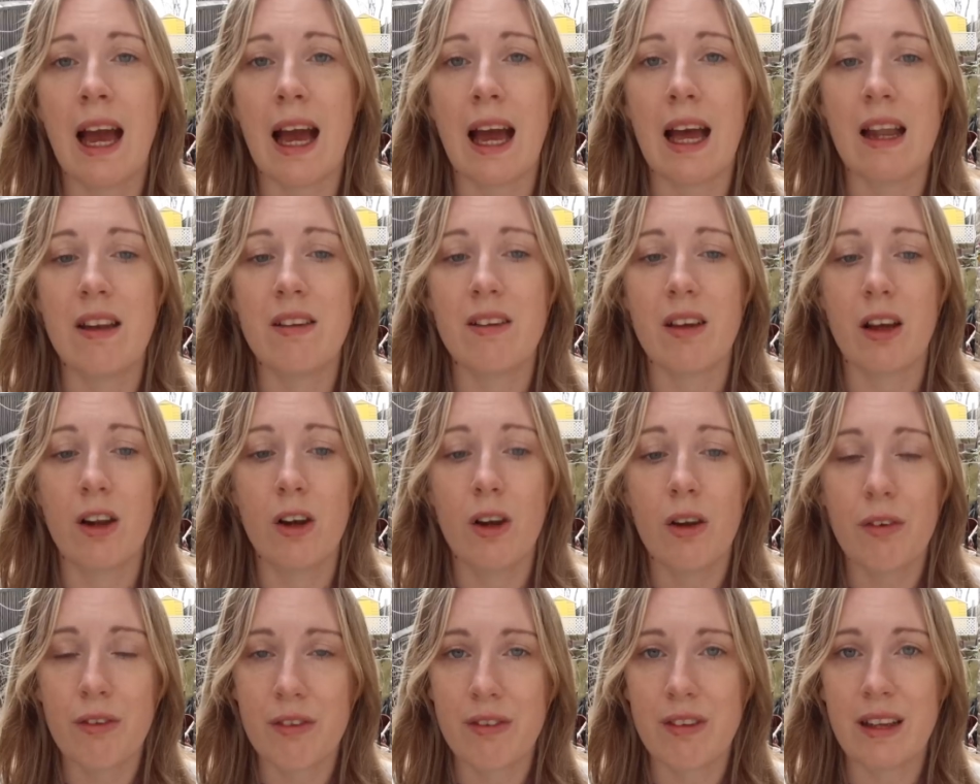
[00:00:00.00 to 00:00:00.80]
and a
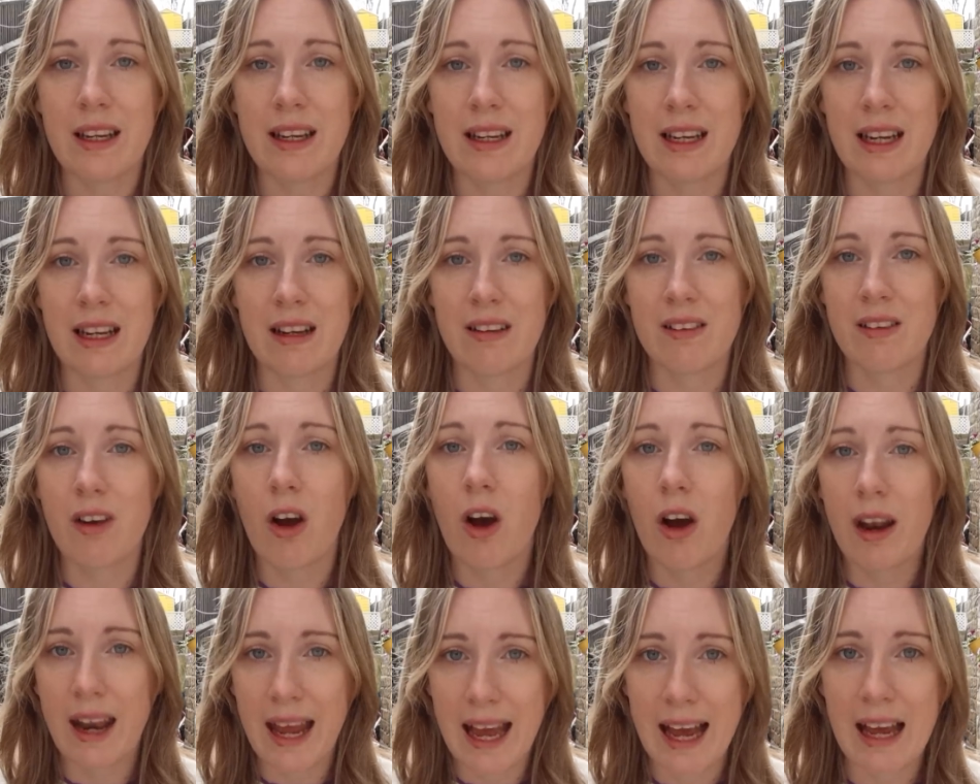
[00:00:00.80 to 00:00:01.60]
lot of seedlings
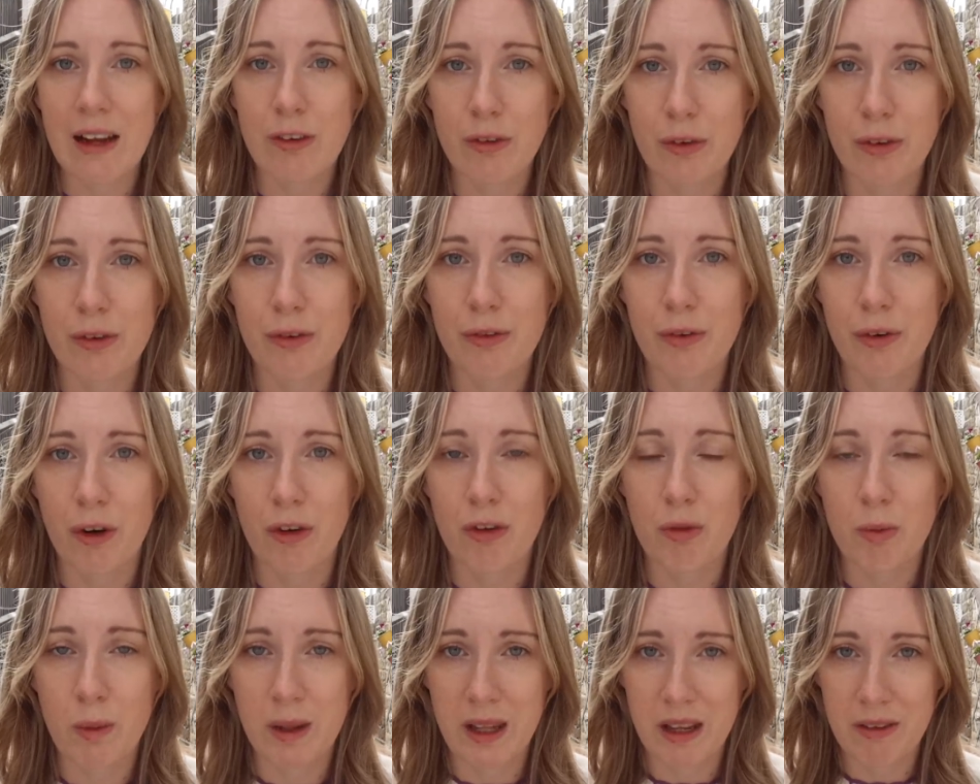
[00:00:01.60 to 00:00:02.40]
can't handle the
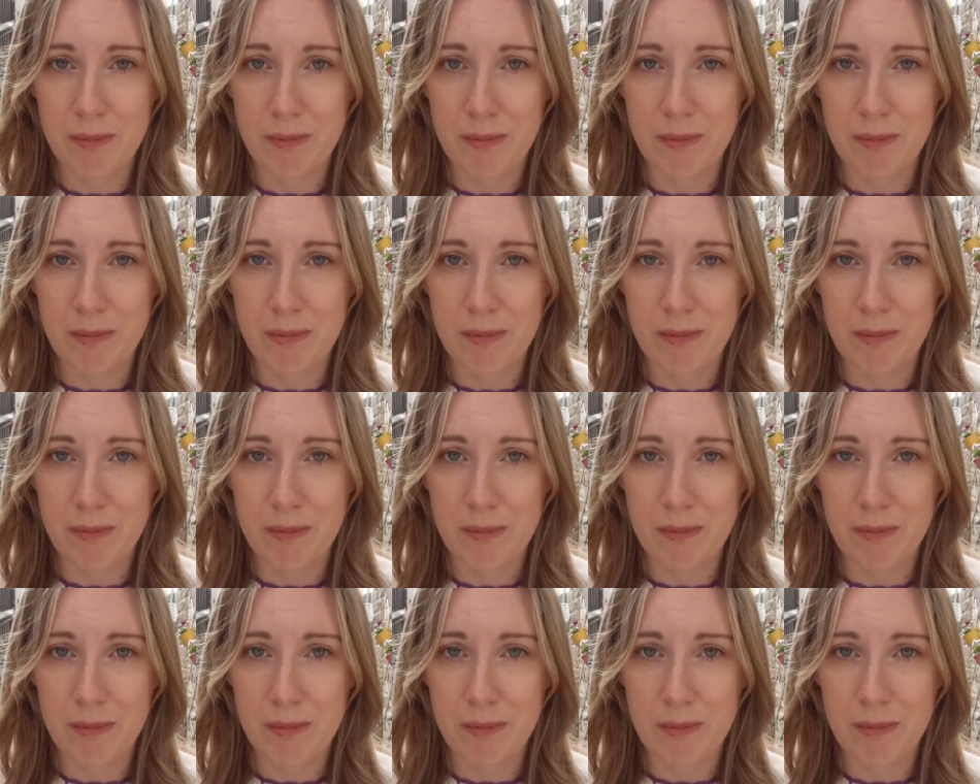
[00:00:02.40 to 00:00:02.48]
frost when